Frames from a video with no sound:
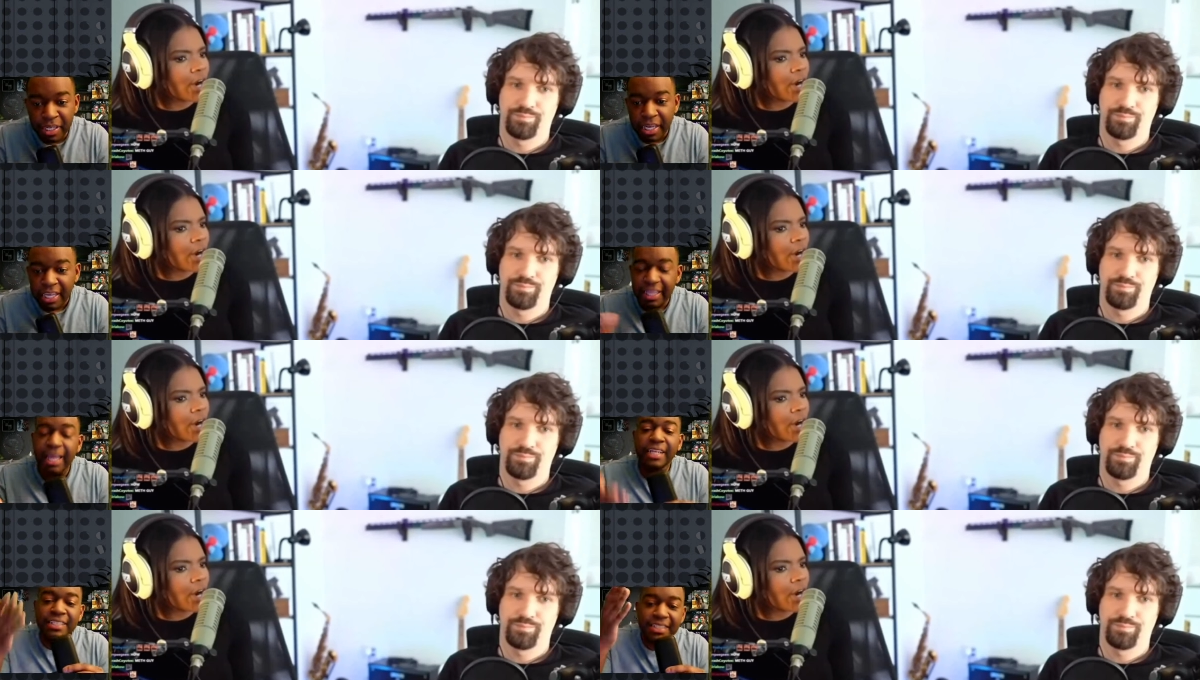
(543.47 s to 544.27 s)
Speaker 1: That
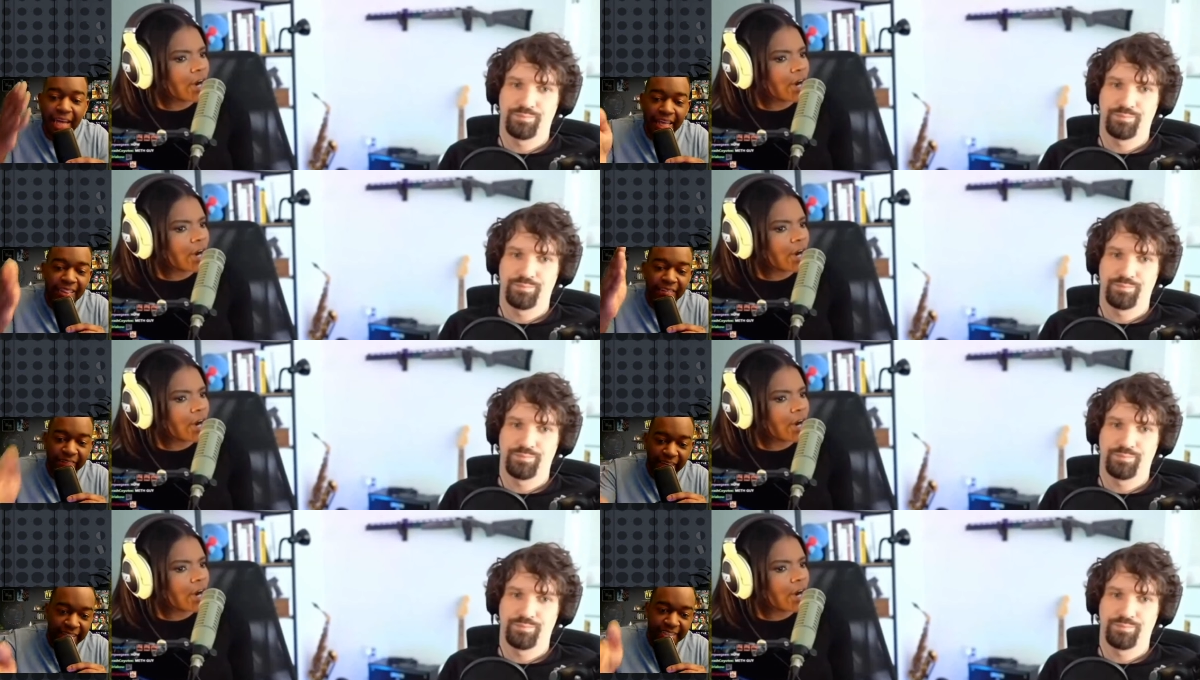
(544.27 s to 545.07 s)
is not the
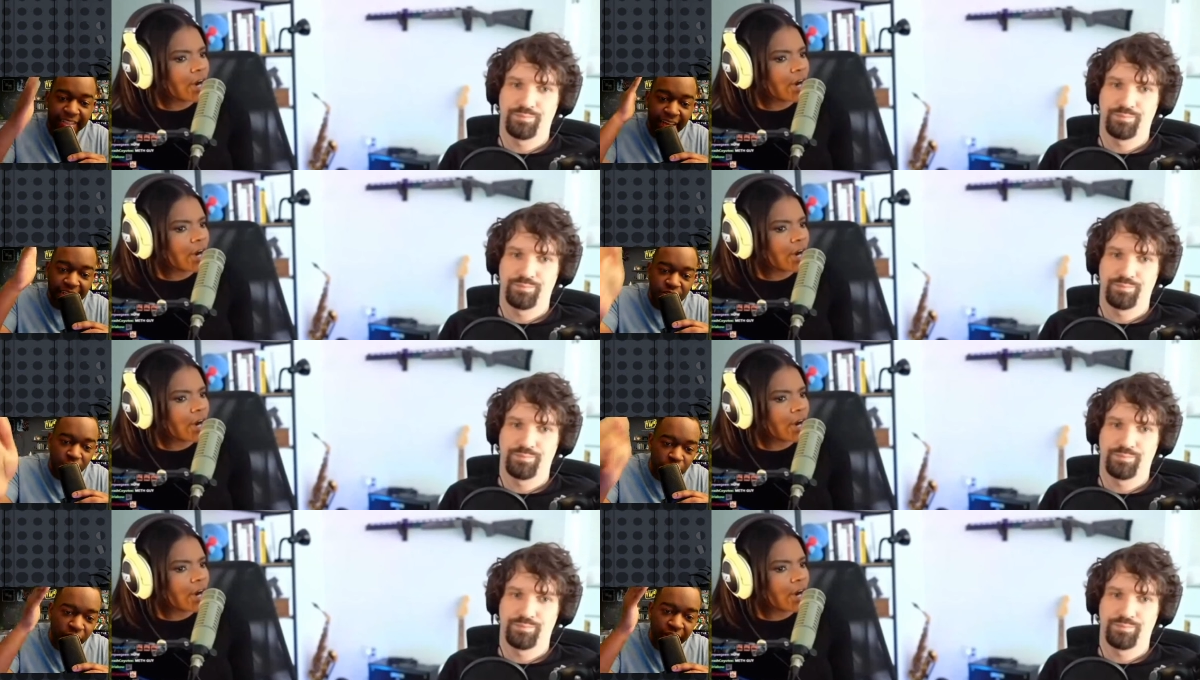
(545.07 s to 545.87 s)
face. That is those
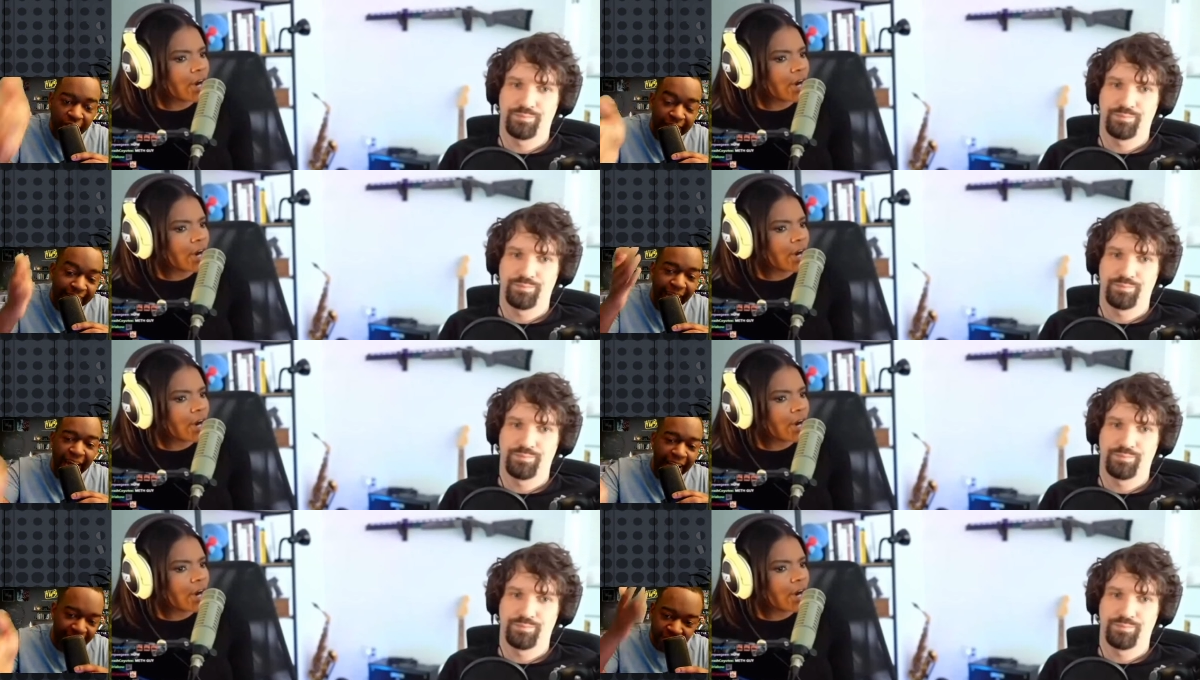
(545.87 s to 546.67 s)
are not the
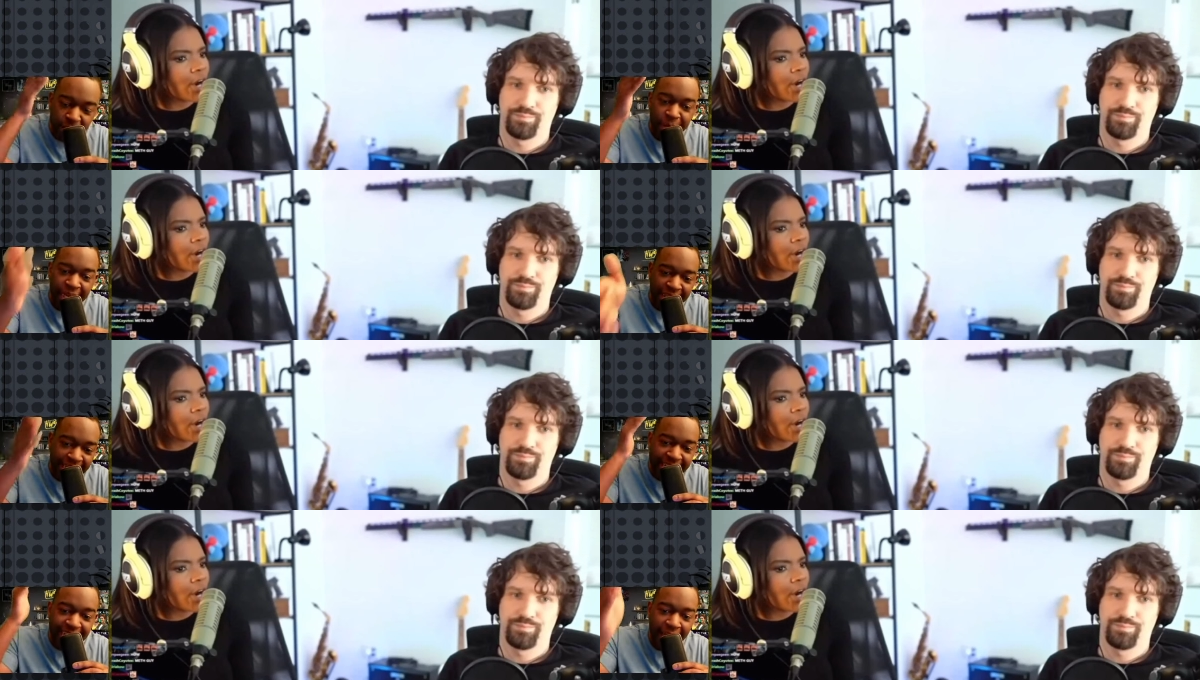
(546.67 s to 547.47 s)
eyes of a man that is
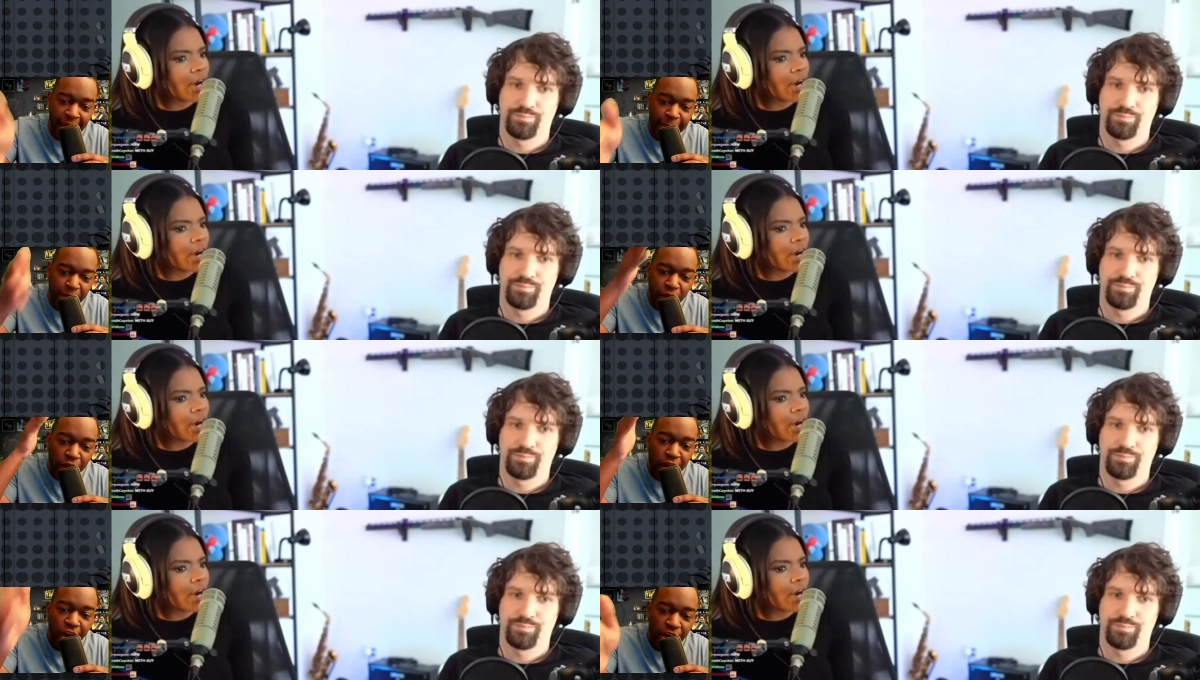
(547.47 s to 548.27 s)
happy
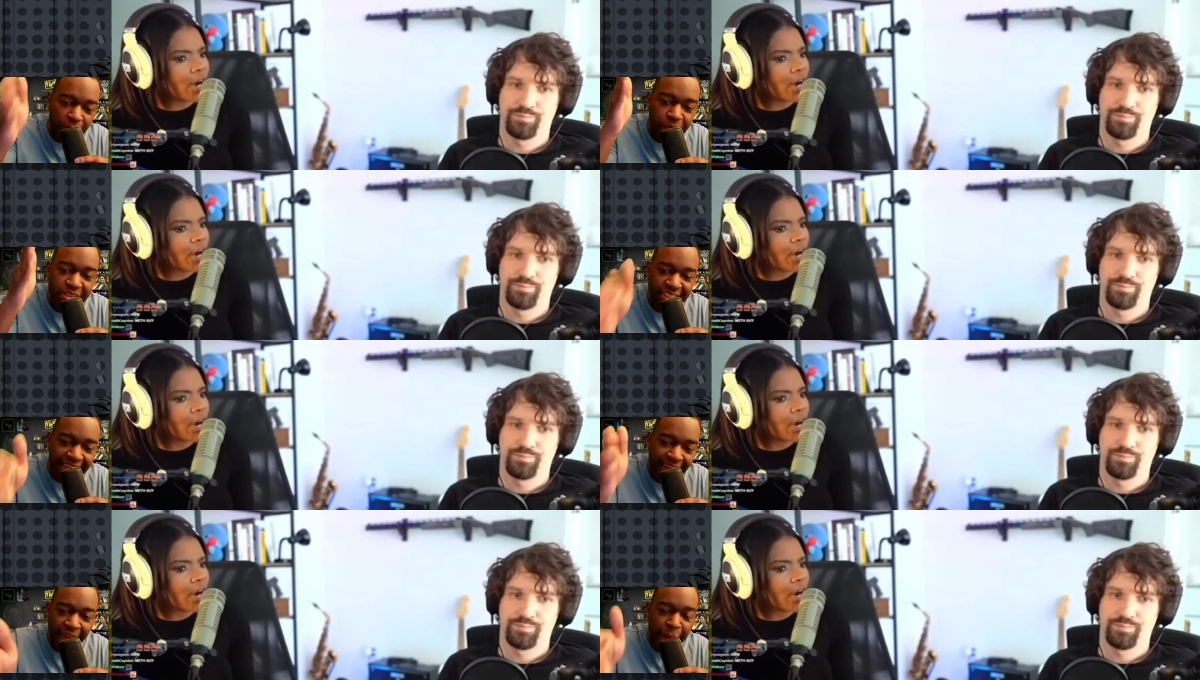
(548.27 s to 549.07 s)
100%
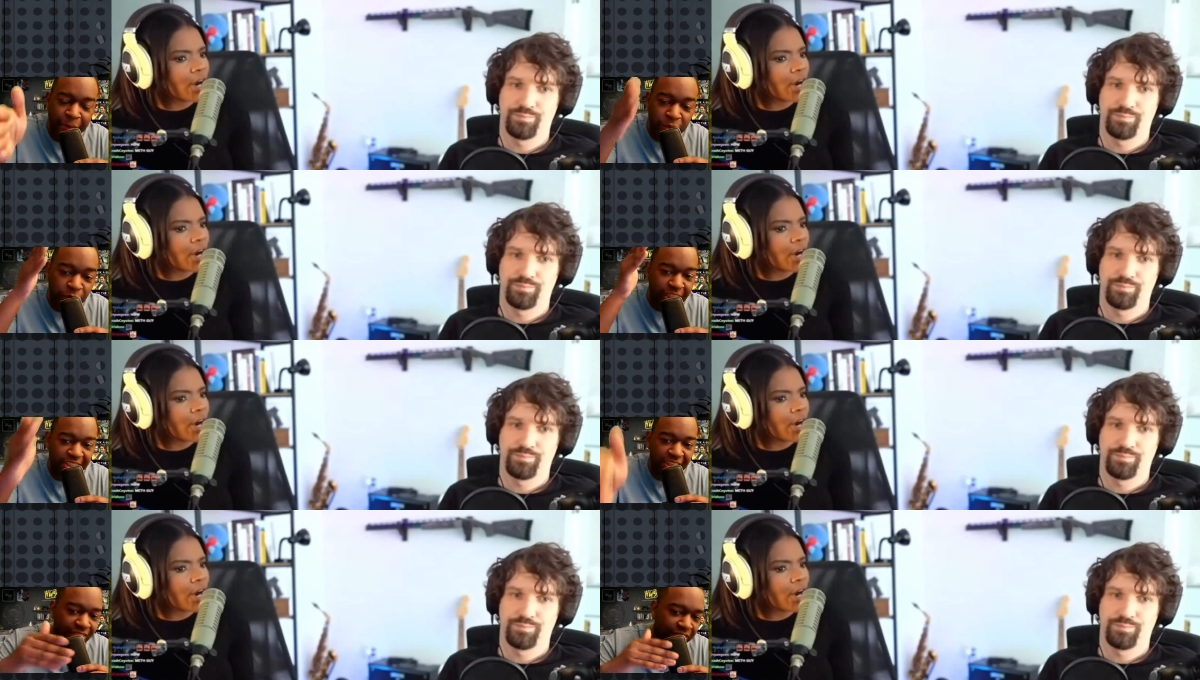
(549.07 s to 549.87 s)
happy with his
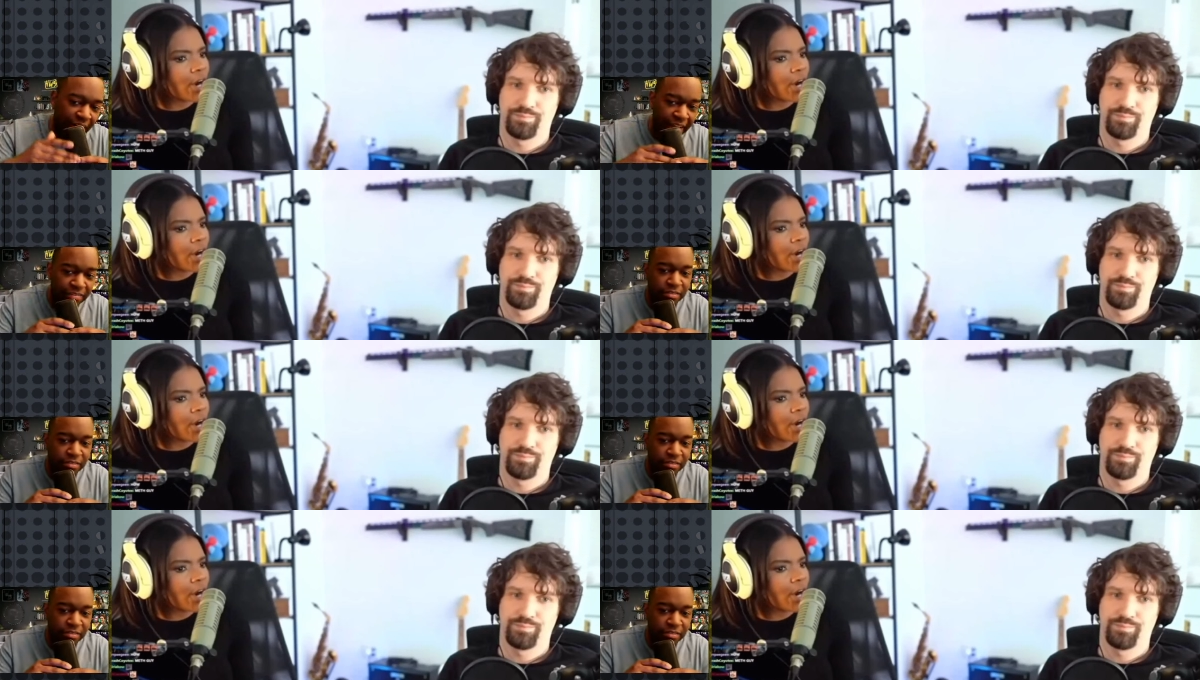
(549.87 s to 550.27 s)
love life.